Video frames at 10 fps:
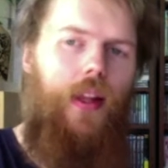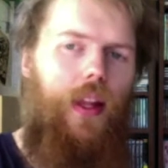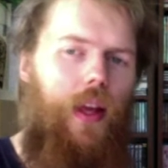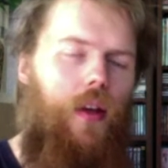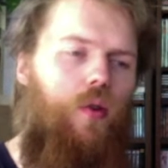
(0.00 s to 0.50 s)

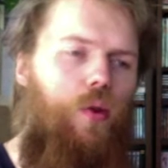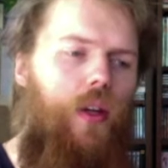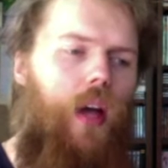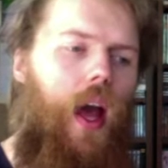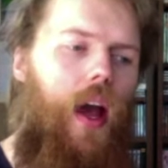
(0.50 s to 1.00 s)
they could
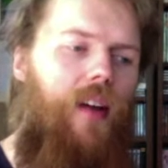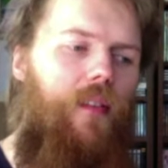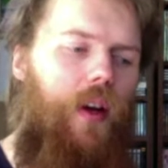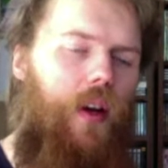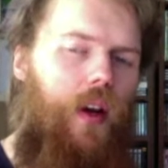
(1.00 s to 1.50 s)

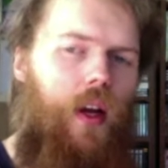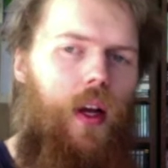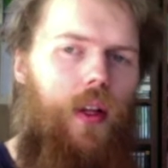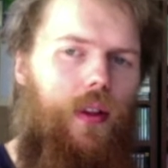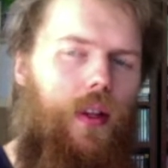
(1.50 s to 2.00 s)
have
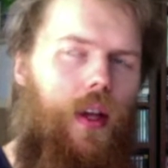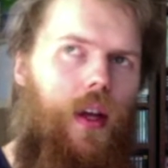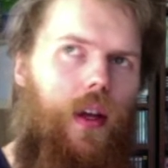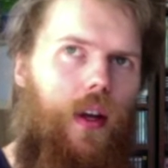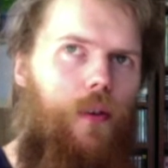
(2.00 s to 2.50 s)

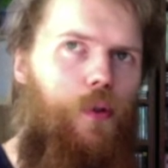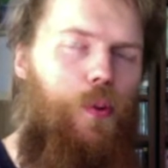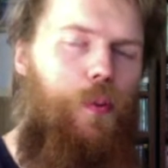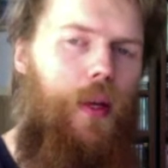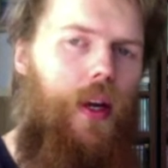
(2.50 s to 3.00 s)
the kind of
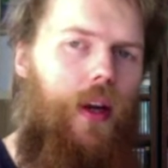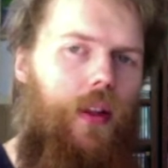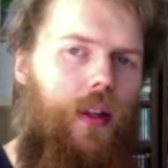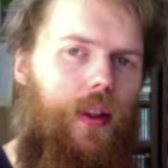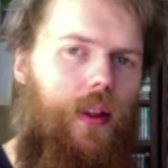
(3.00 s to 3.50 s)

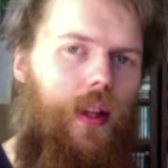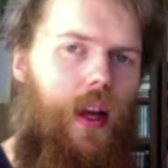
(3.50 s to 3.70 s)
spirit that,